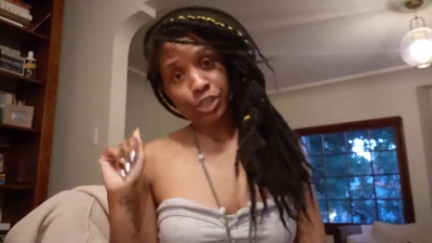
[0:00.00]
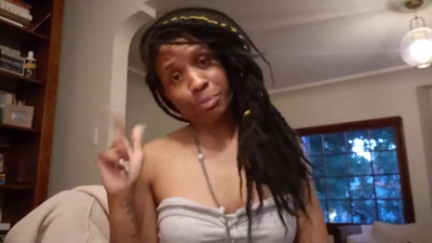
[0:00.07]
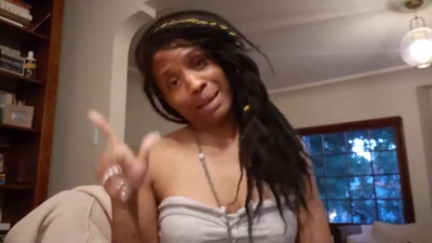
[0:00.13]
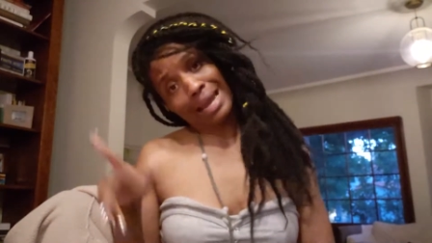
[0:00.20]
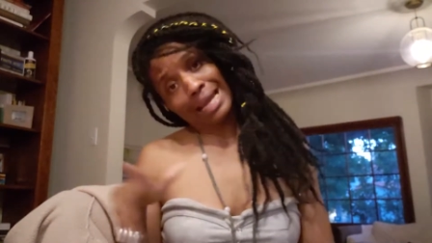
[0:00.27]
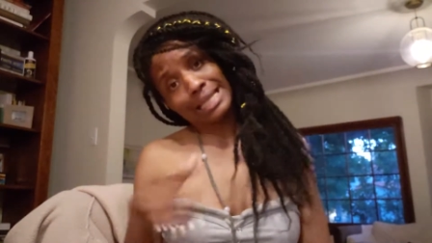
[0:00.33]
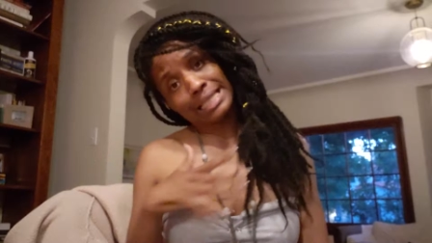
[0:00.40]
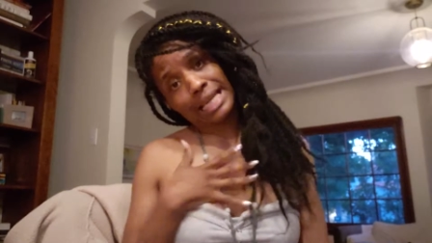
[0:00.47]

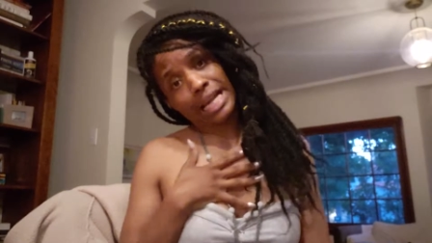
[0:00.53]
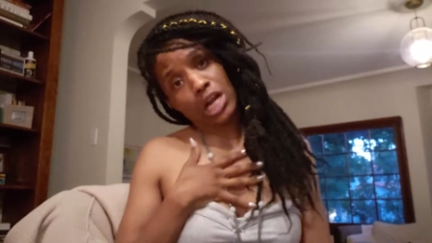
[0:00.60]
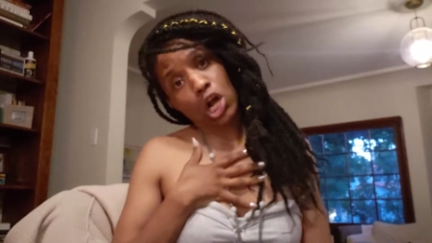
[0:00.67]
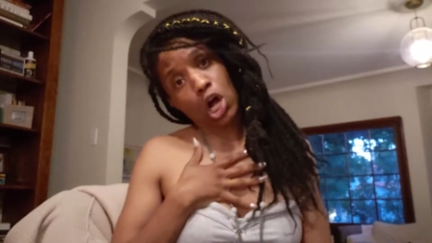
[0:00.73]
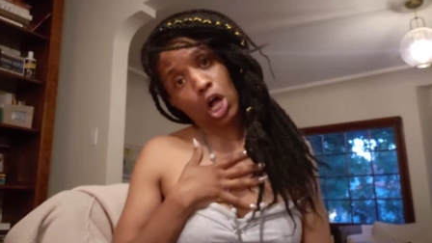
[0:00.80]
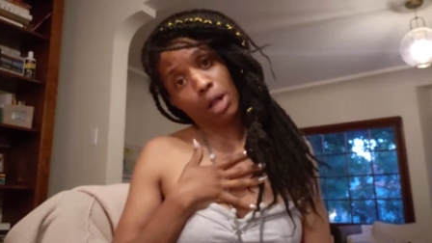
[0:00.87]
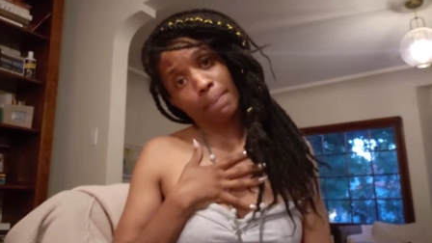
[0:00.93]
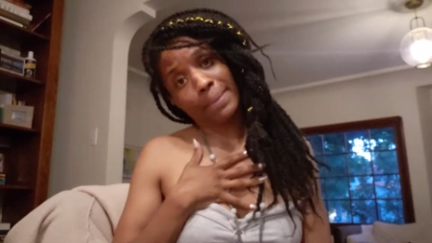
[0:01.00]
as I
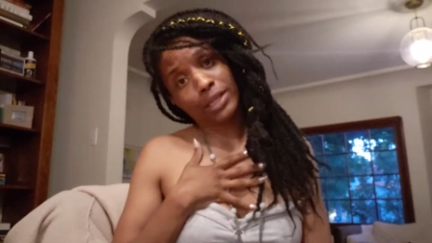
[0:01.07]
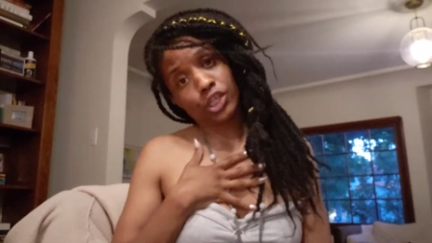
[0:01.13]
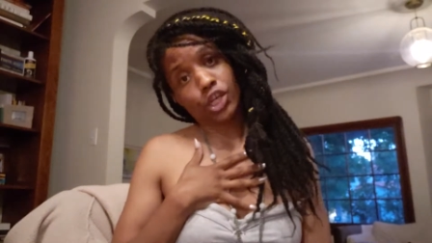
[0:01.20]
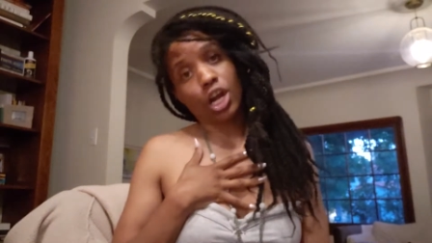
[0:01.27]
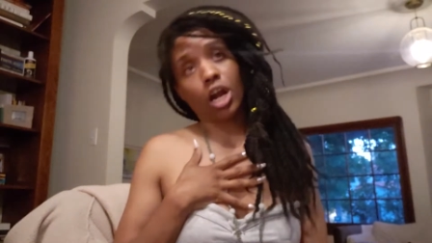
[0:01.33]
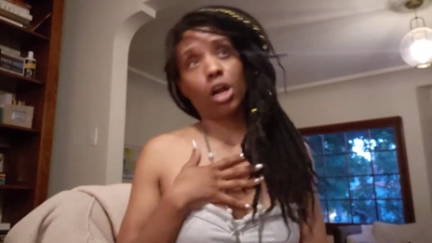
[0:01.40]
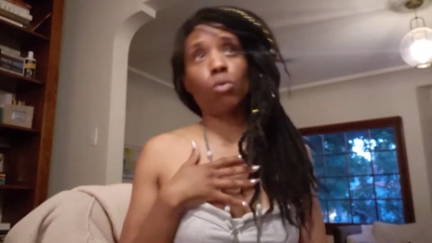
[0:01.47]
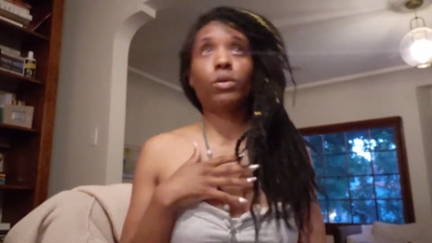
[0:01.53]
call
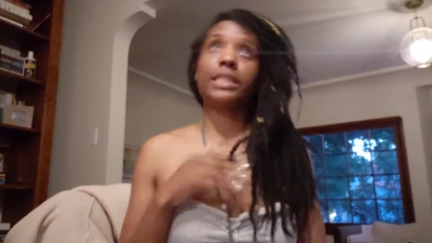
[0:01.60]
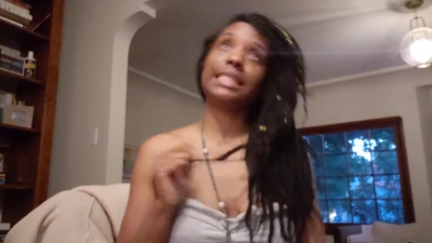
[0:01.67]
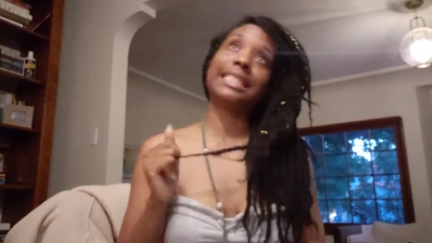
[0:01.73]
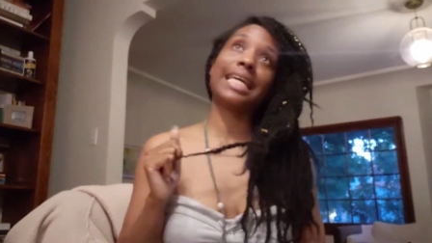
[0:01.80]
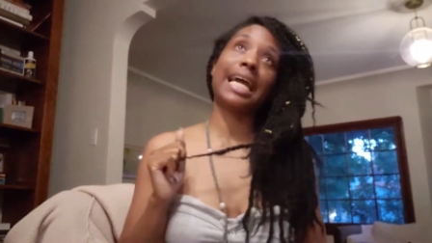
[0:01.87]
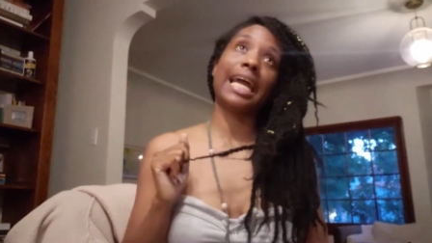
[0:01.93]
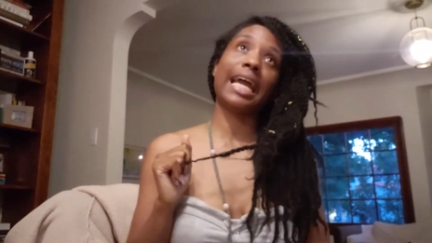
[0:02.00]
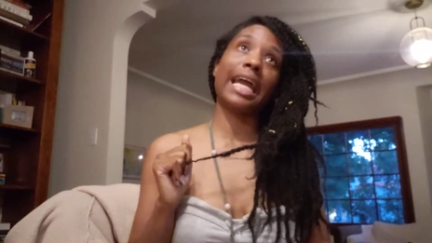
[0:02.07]
Bashar, would
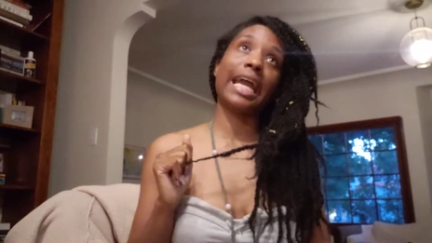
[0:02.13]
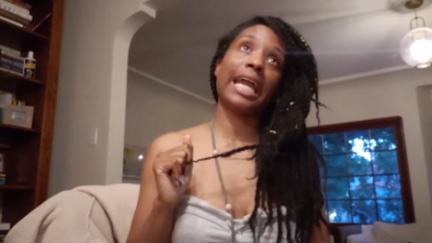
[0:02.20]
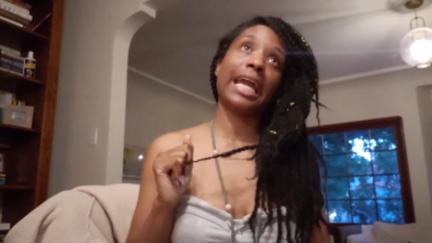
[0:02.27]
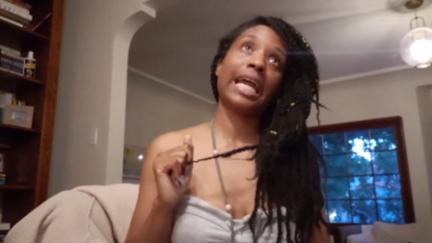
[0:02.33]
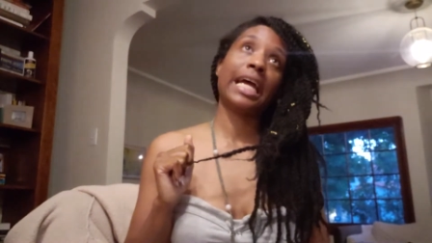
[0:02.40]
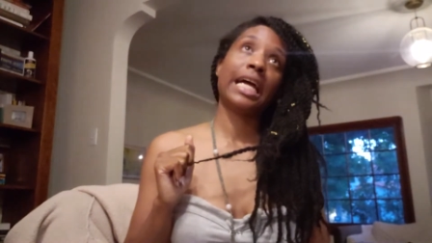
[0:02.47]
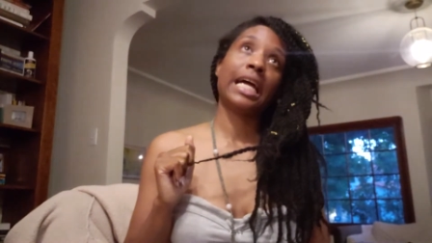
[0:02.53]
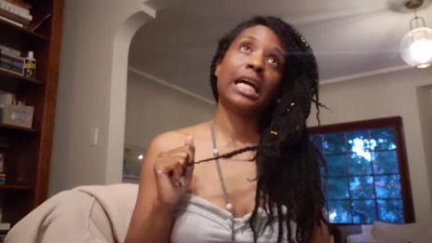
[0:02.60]

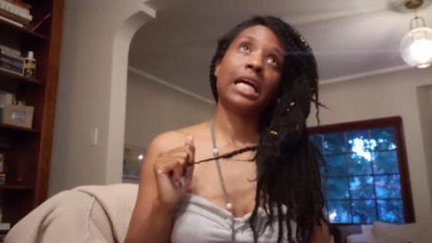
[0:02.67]
say,